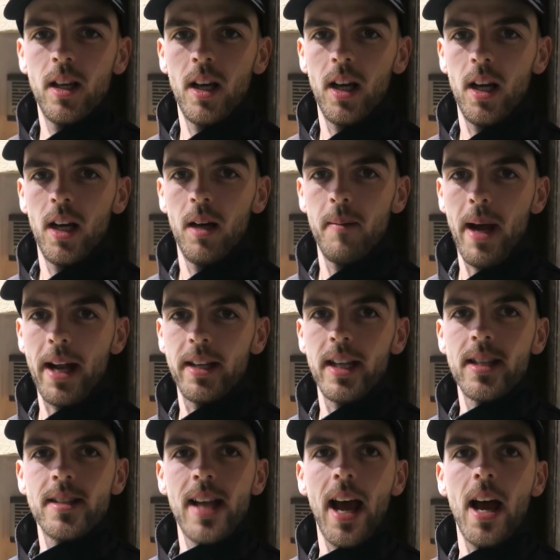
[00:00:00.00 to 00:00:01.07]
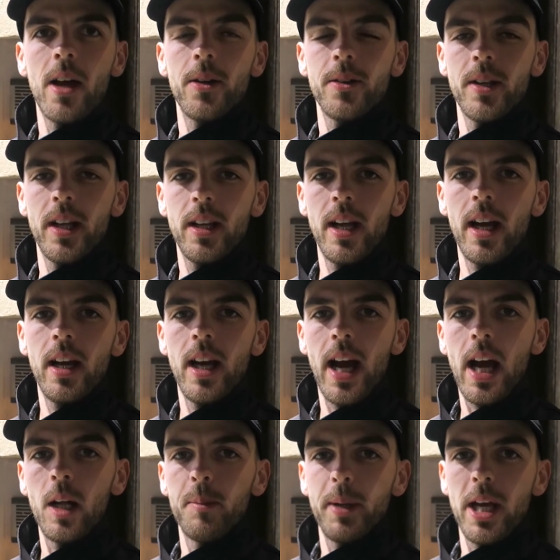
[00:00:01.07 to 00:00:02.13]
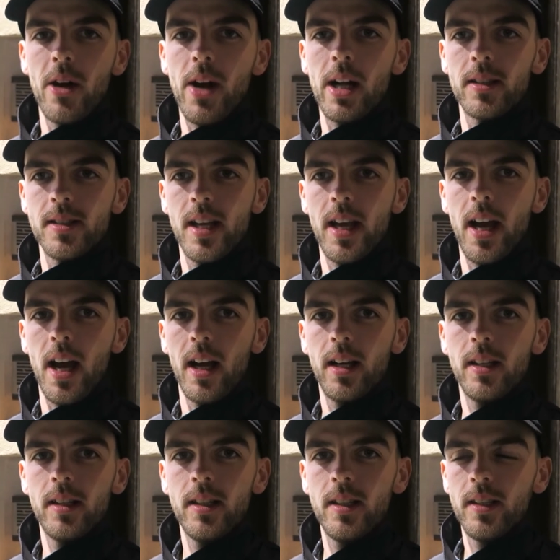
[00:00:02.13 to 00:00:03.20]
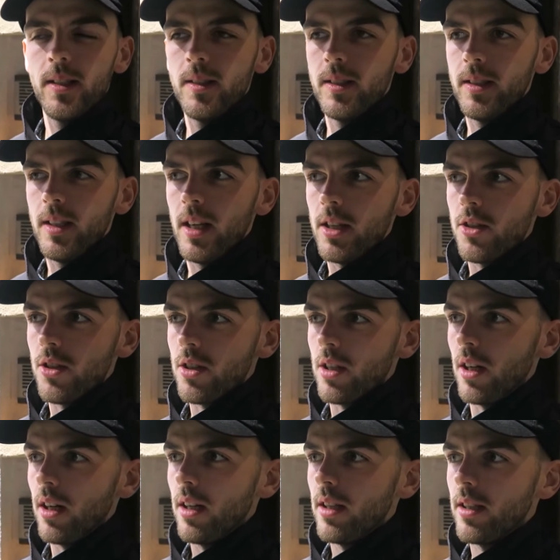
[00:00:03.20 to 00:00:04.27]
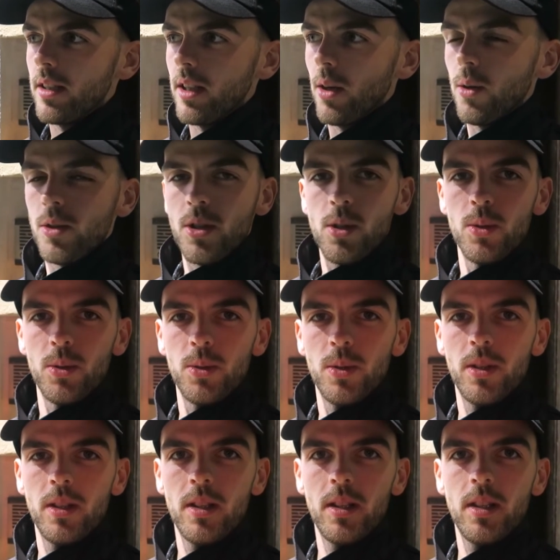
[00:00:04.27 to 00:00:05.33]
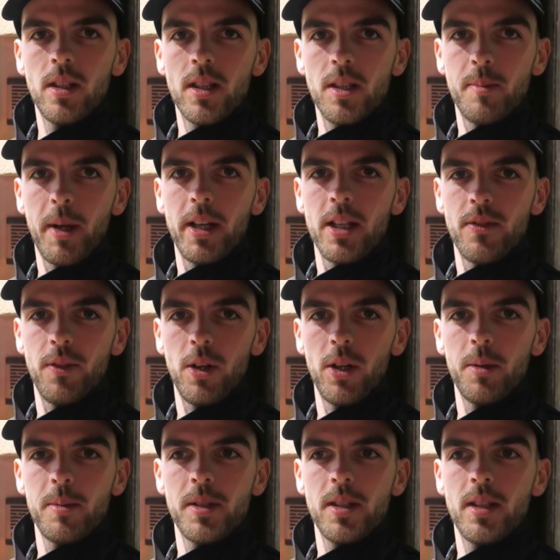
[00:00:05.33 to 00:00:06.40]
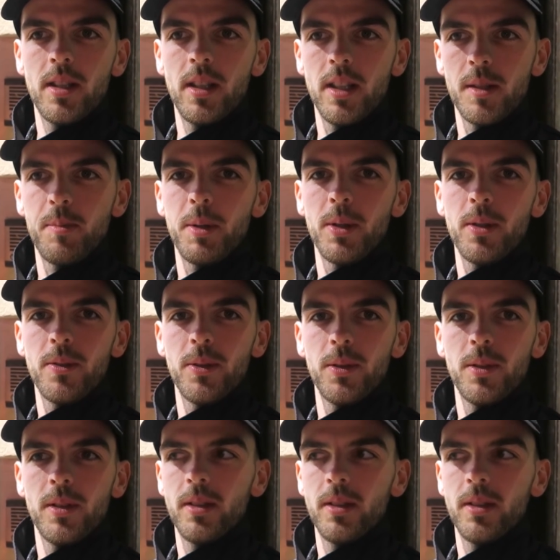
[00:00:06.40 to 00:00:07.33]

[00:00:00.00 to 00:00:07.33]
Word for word: Um, and this town, Albir, Altea, has just got the old school Spanish vibes. It's beautiful.